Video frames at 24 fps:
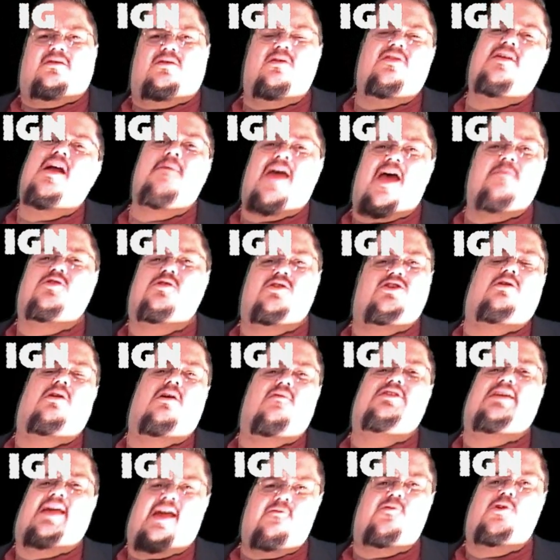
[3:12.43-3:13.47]
The only thing I'm absolutely sure
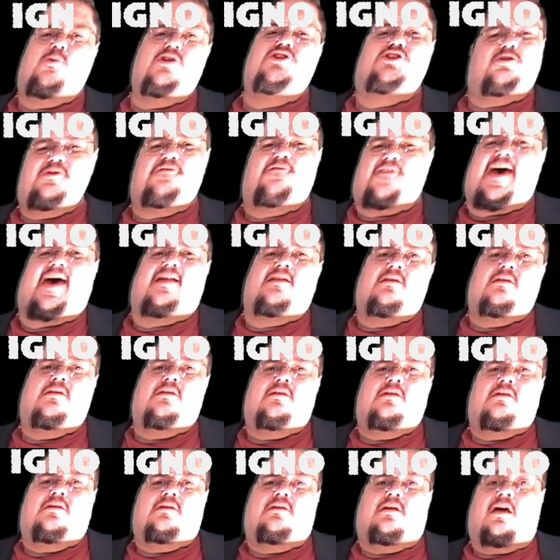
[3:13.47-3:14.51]
of is everyone should be fat.
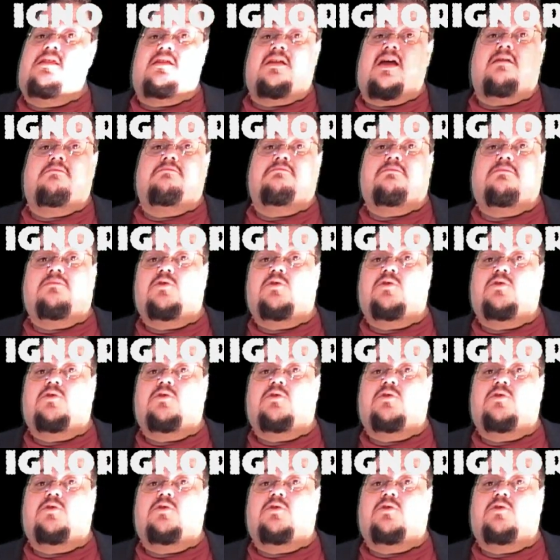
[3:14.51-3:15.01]
Other than that,